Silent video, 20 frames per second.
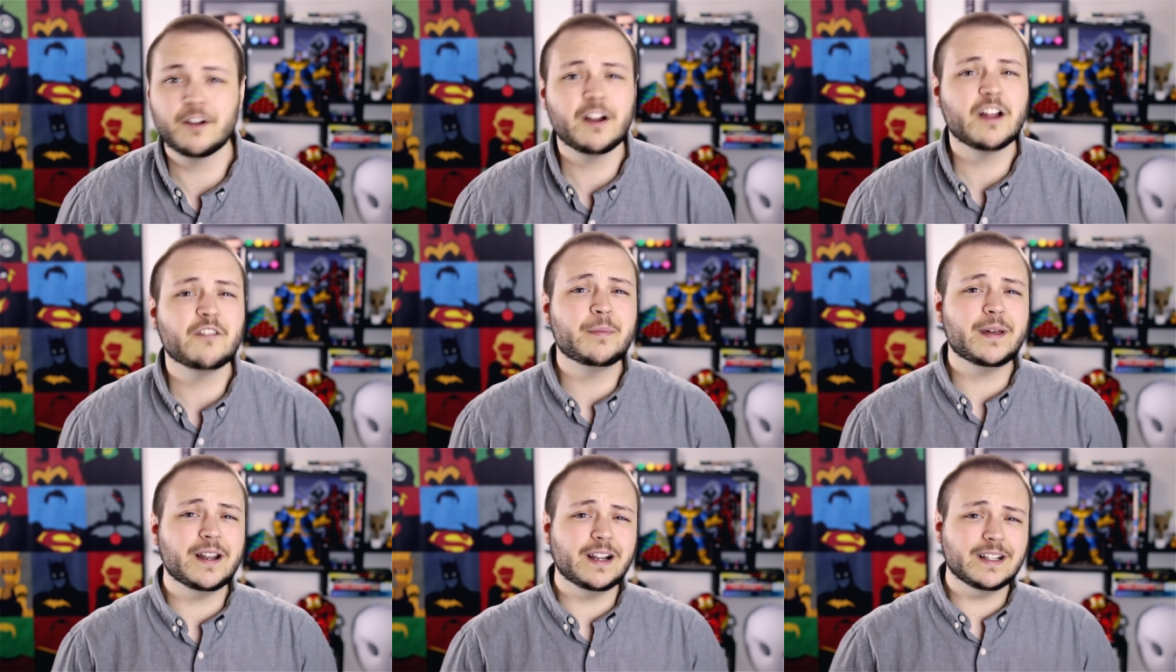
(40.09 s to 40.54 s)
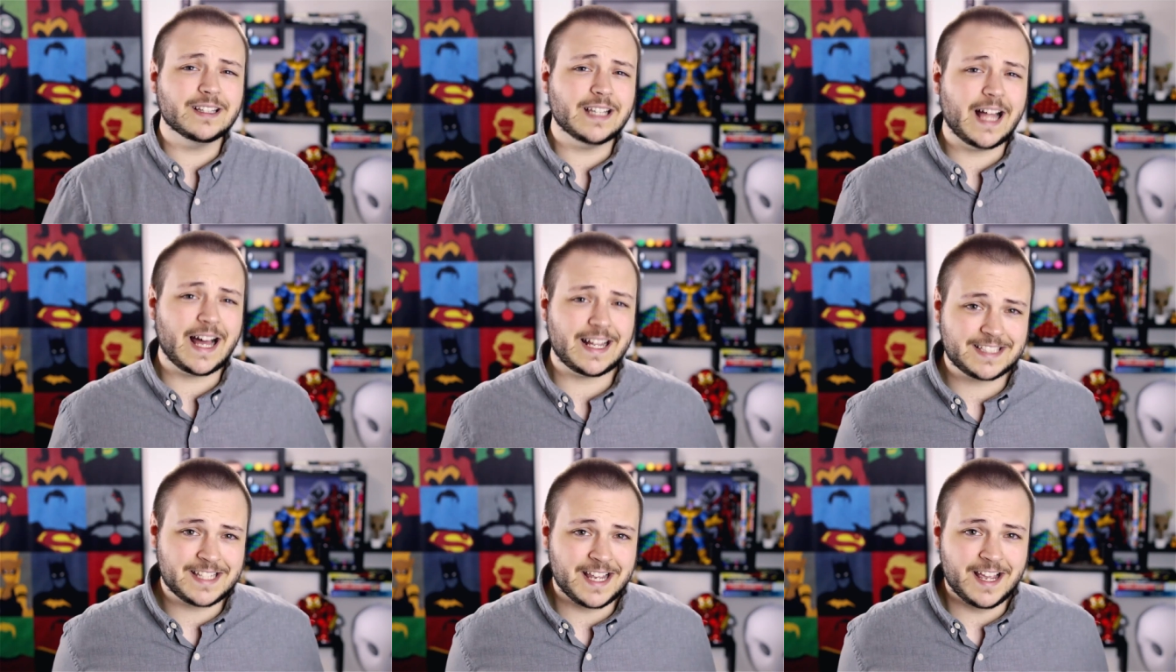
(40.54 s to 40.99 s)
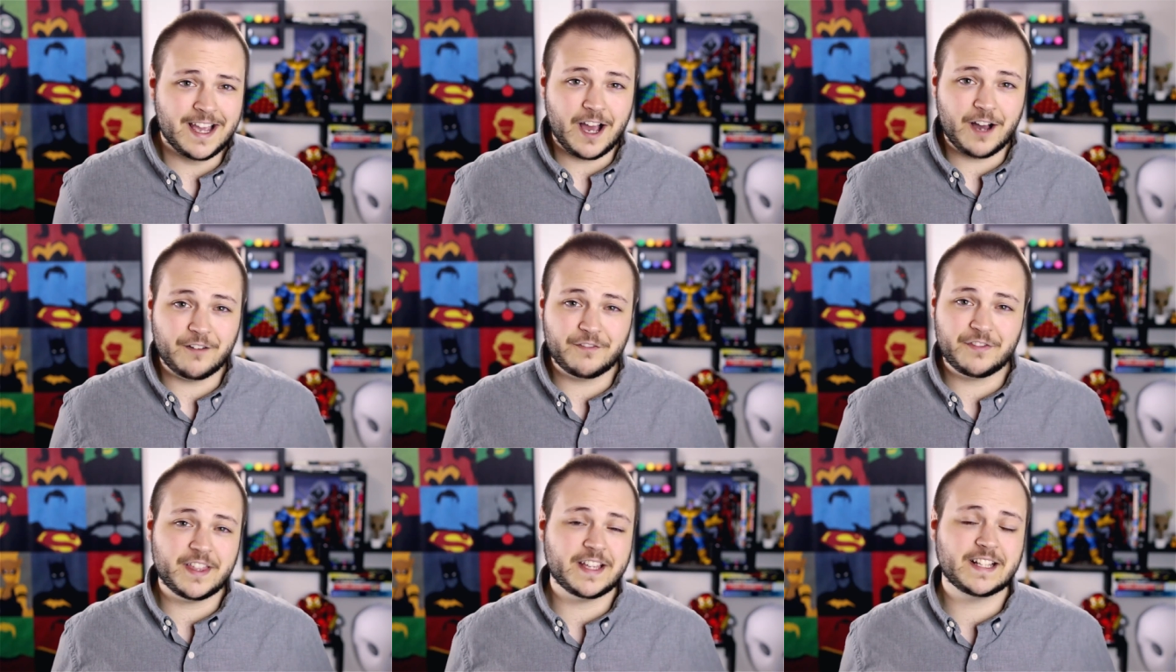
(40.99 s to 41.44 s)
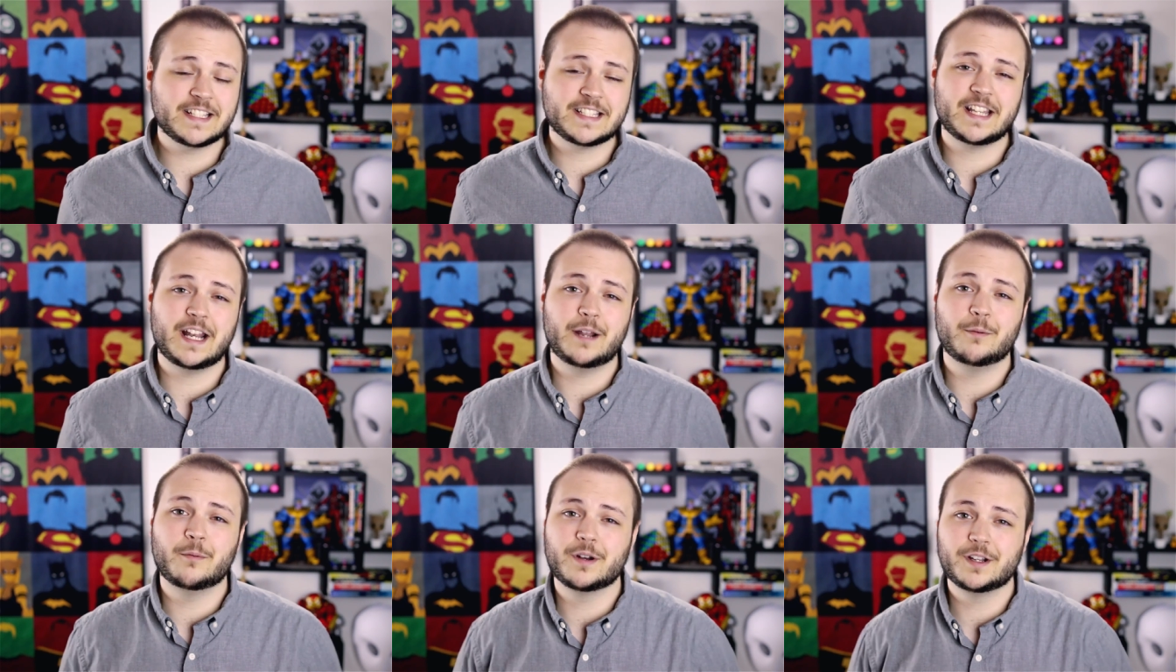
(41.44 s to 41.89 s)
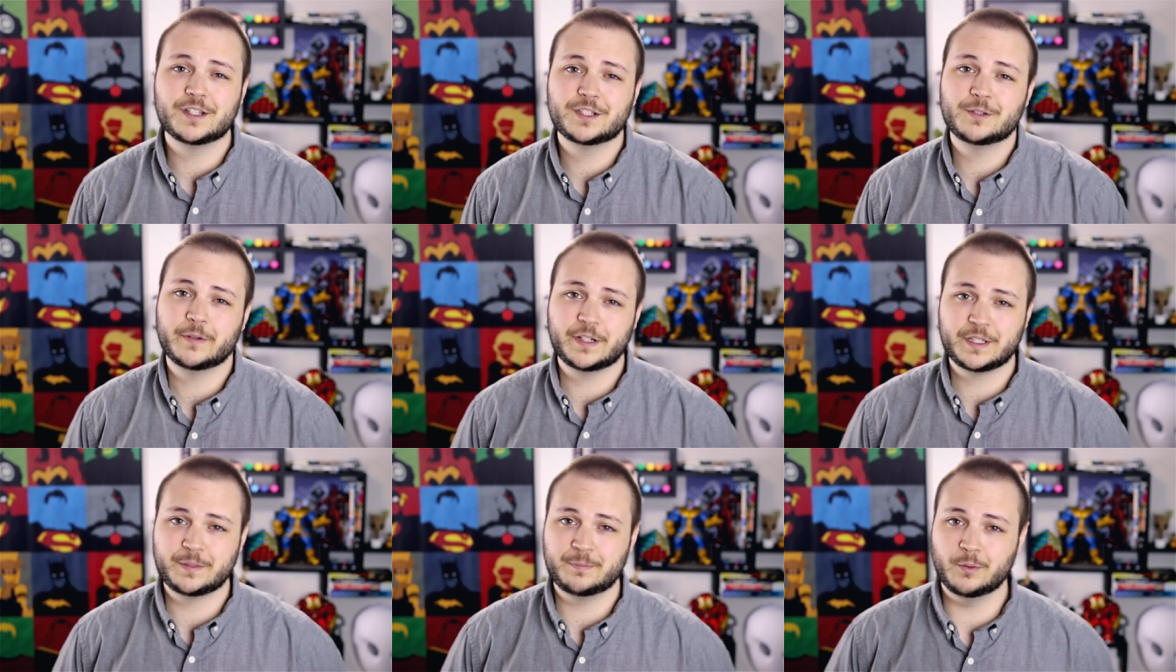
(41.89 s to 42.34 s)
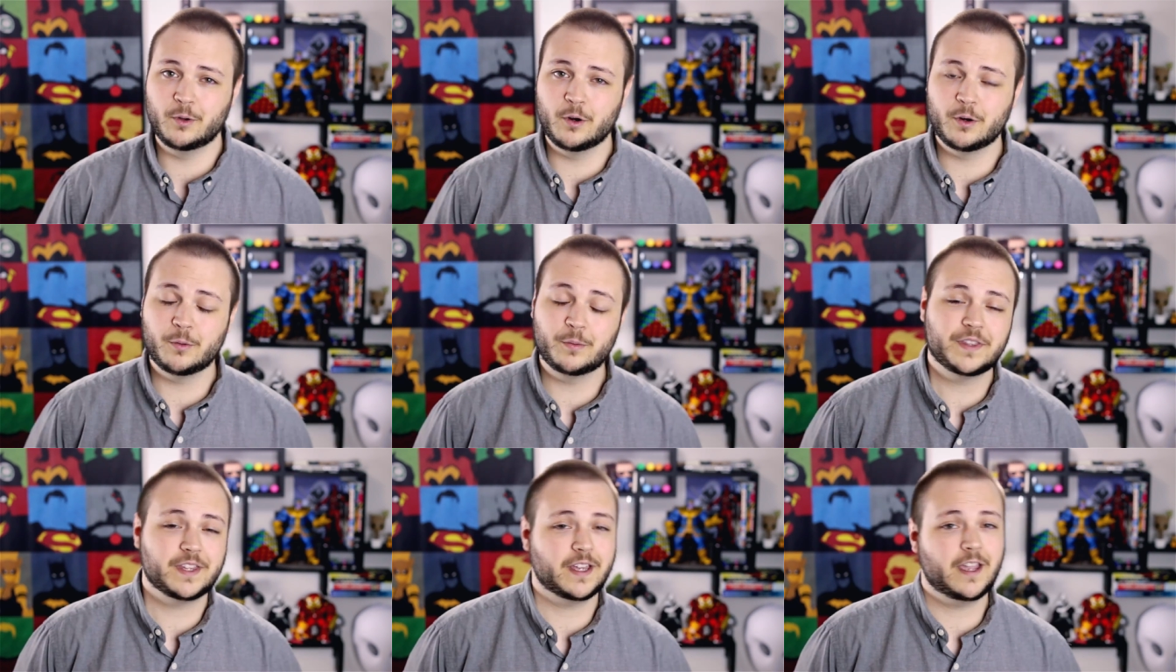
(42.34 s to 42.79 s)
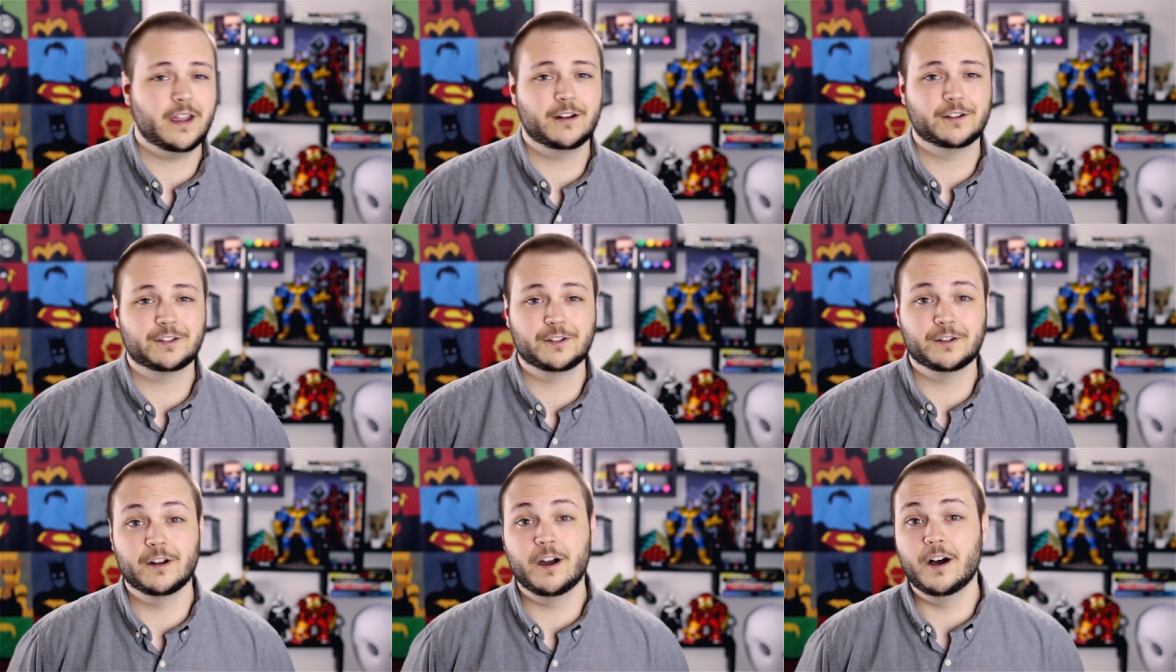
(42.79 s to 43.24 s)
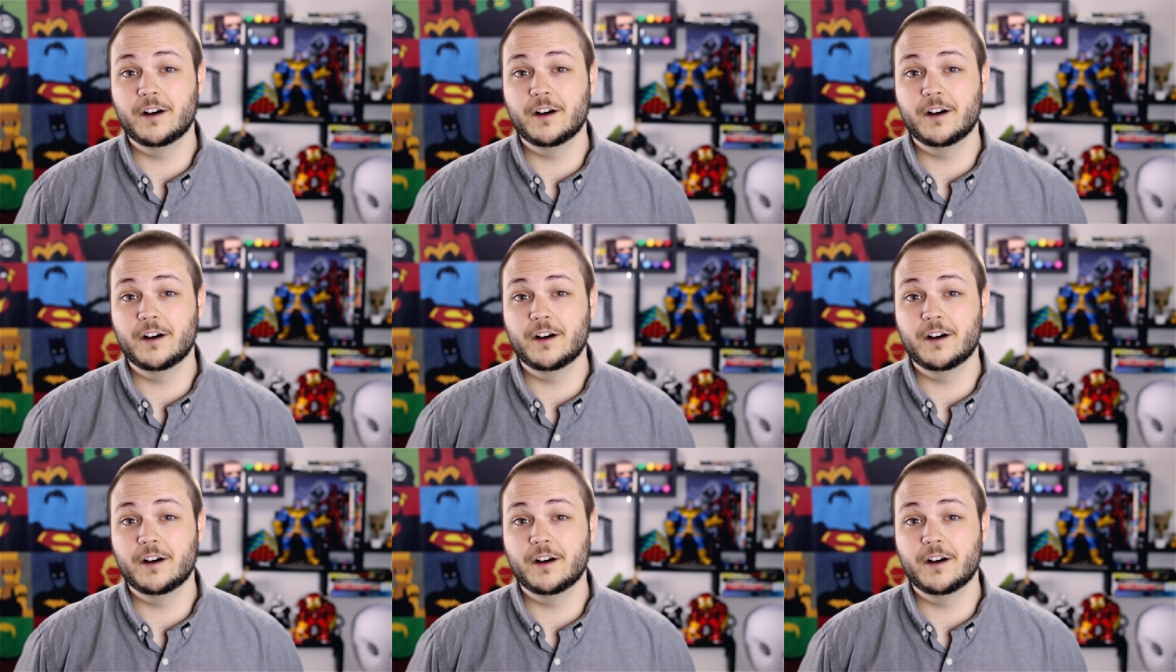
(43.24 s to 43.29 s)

there have been a lot of things that I wanted to explore with the character